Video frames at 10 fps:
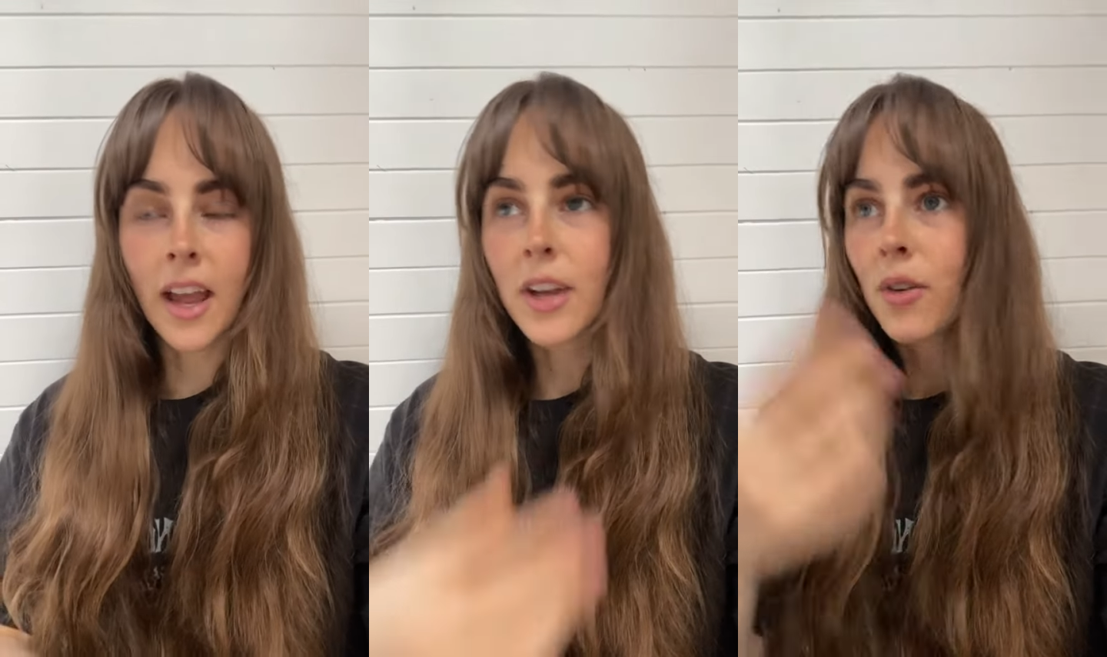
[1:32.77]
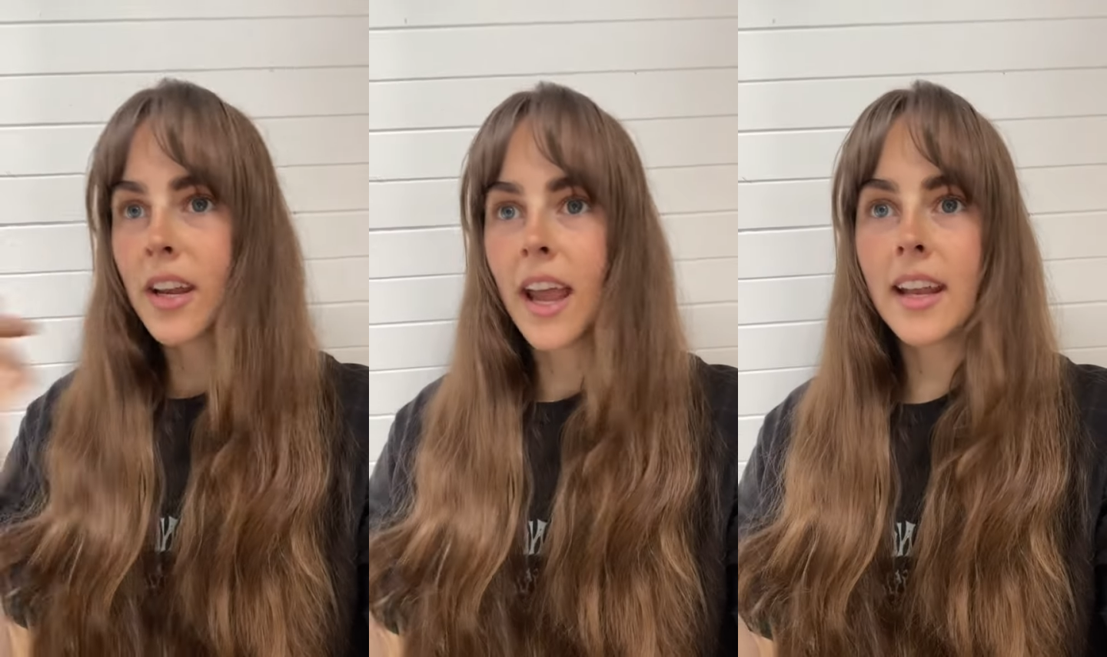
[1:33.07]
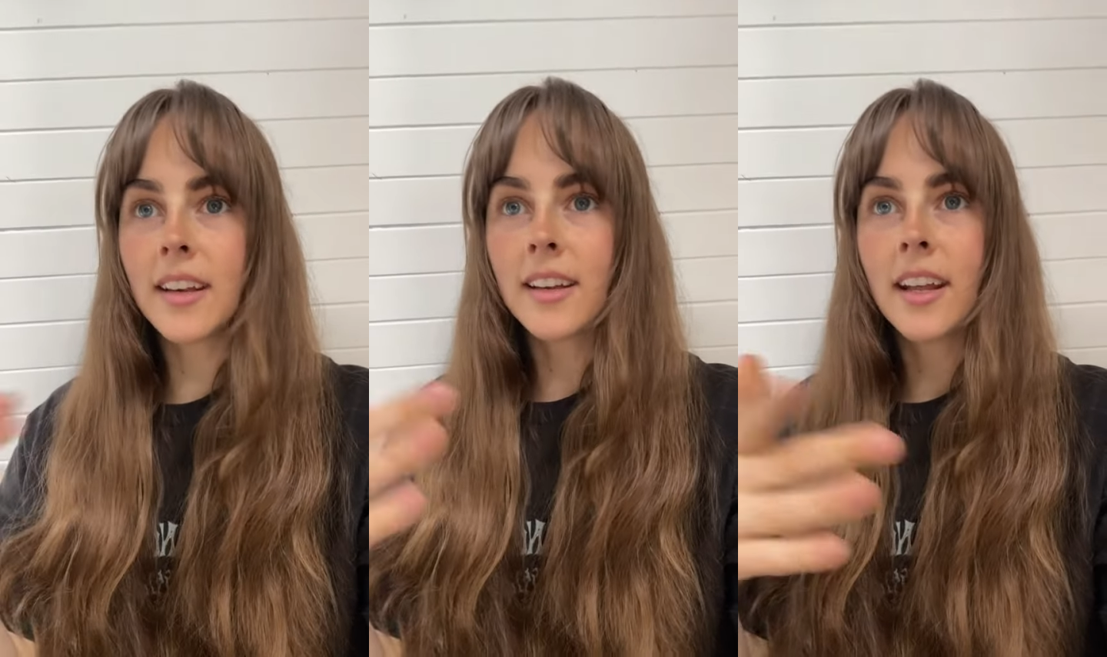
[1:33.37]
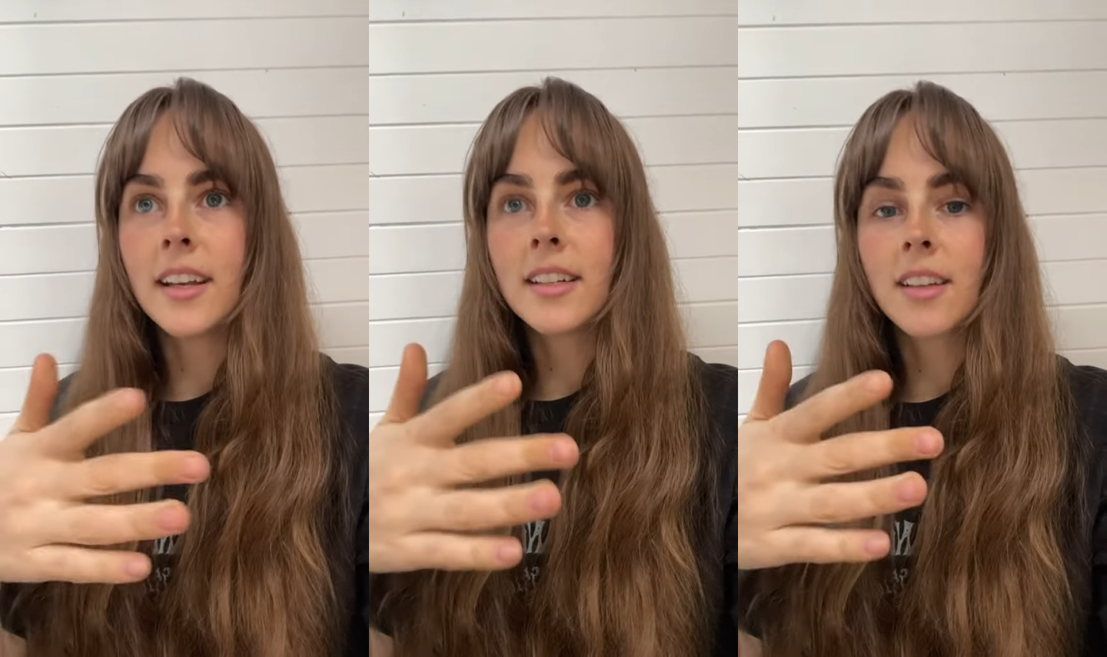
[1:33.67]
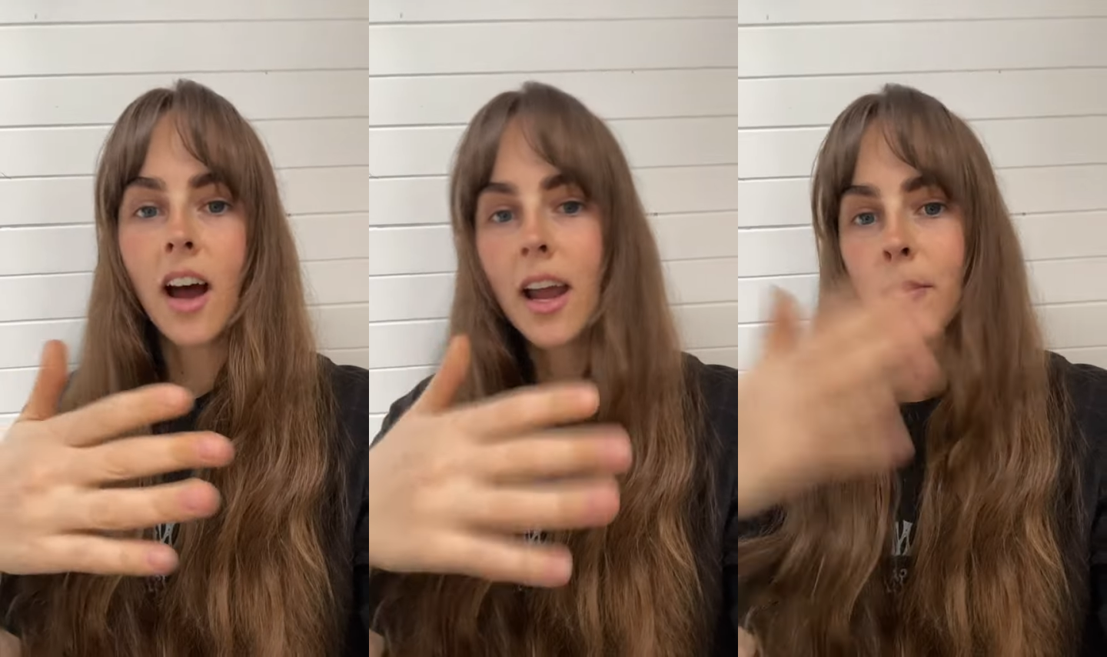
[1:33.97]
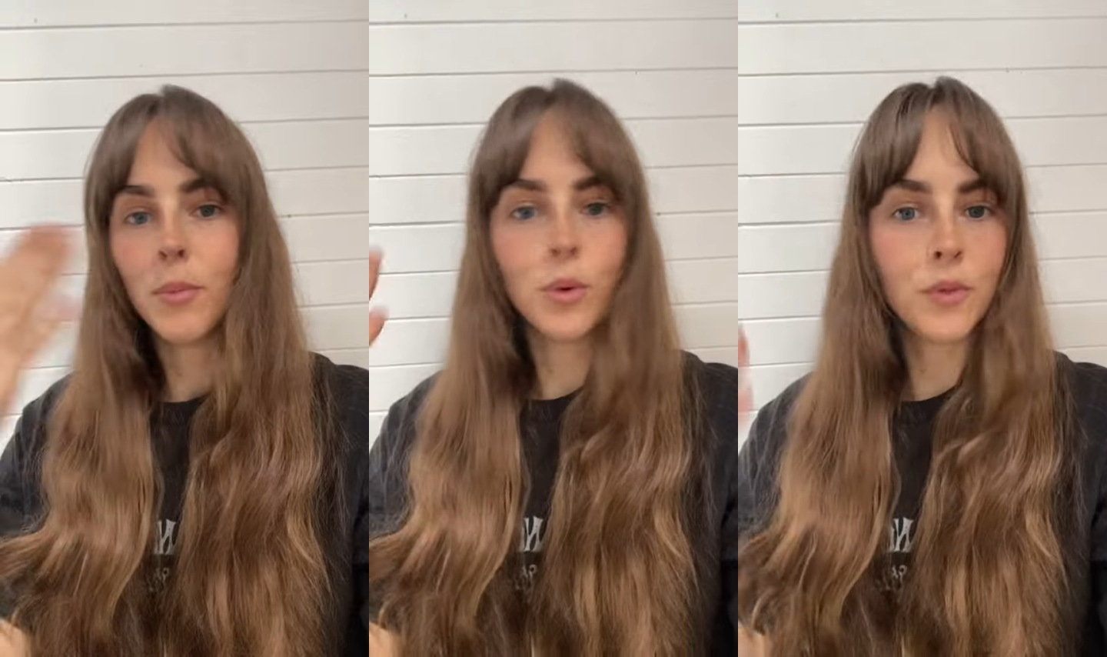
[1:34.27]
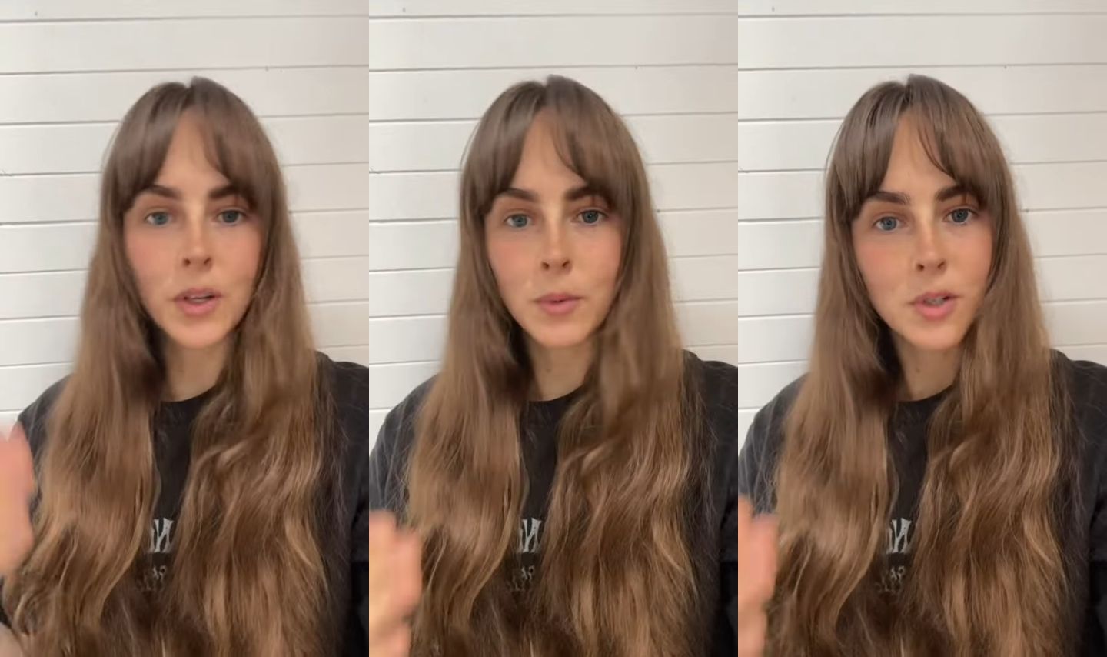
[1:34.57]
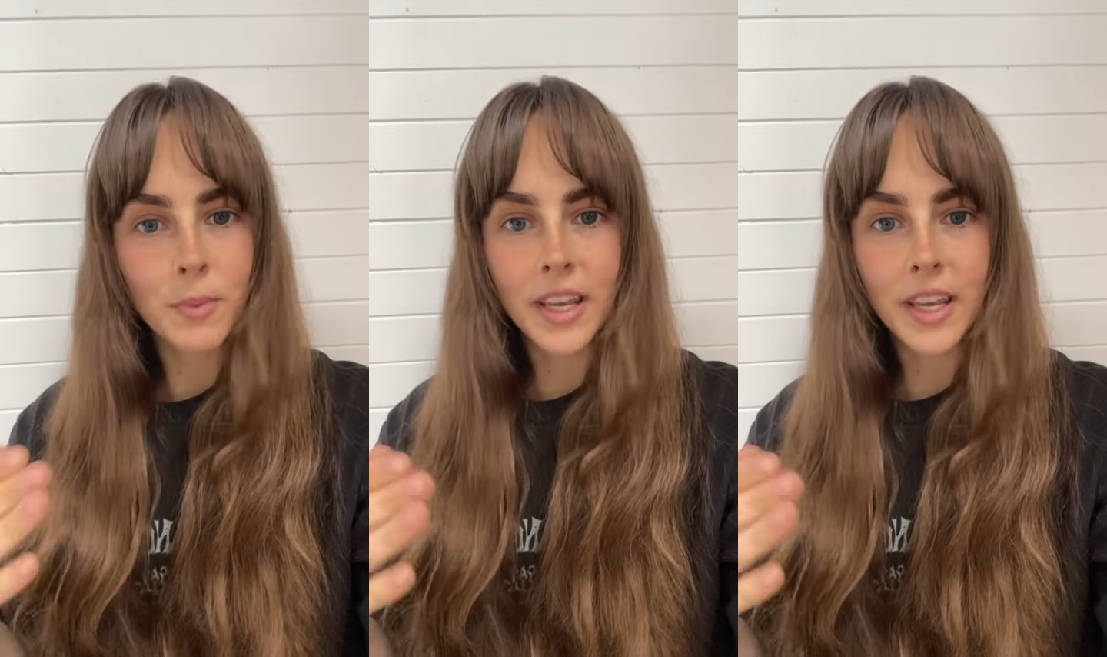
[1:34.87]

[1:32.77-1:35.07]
I created an entire movie which